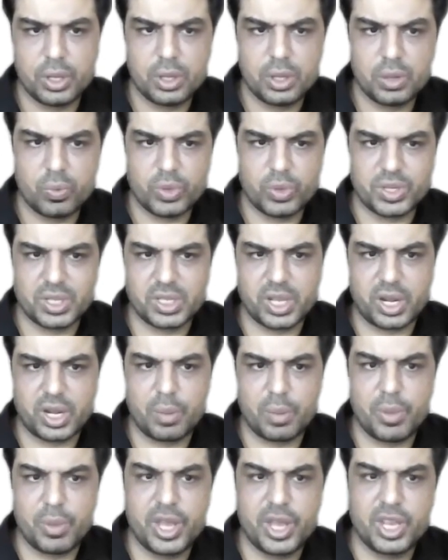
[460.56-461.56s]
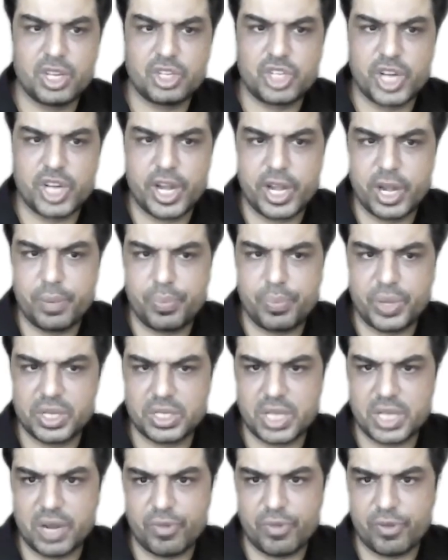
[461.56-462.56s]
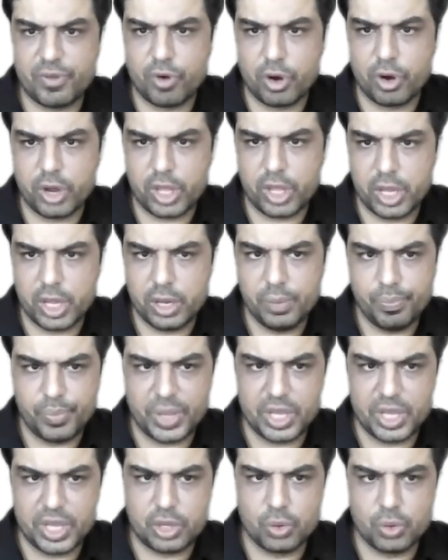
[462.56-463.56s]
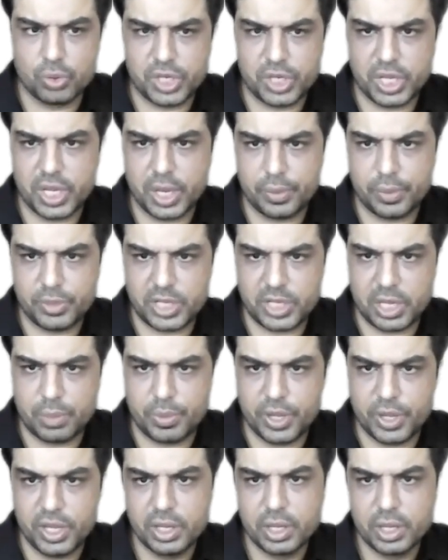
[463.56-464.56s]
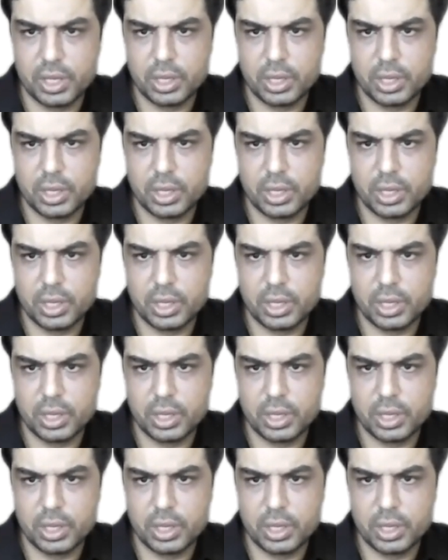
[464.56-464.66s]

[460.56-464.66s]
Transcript: which is the remaining shaded piece that we've got here, CB.